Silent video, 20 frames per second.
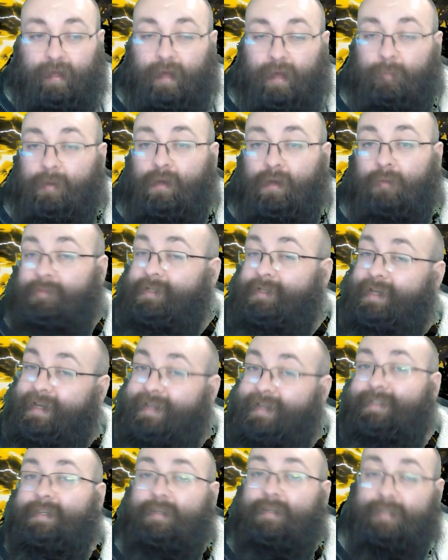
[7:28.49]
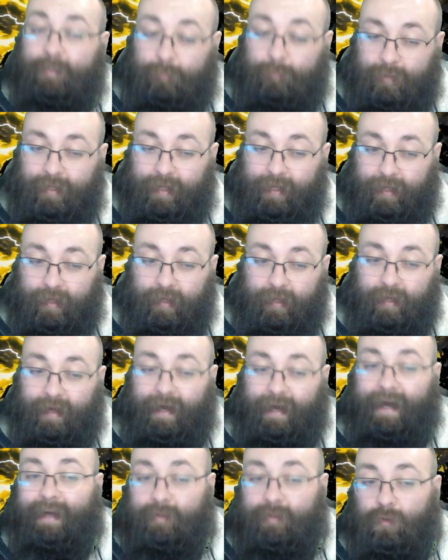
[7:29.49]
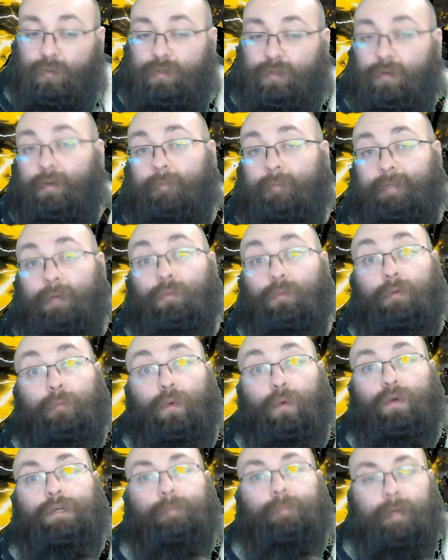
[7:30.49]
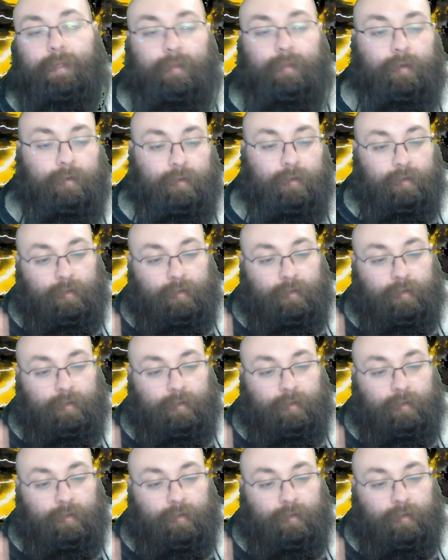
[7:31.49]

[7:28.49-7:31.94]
it becomes easier to play and also comes in with more speed.